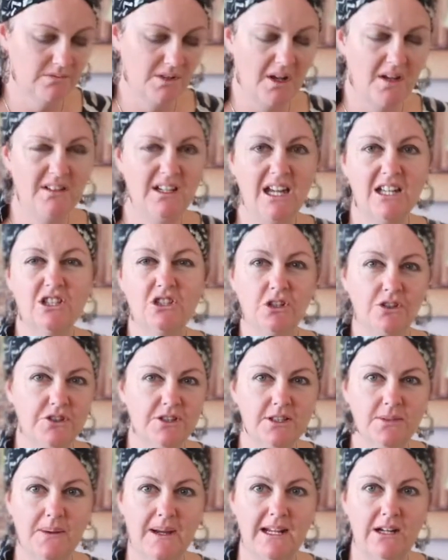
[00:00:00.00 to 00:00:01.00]
Yeah, it's not
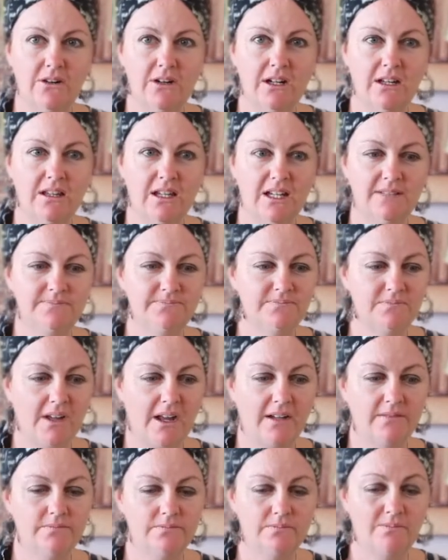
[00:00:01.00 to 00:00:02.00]
sweet or anything.
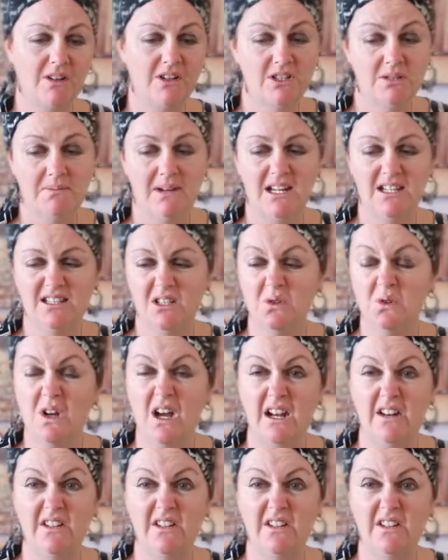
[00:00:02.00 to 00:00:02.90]
To me, it still kind of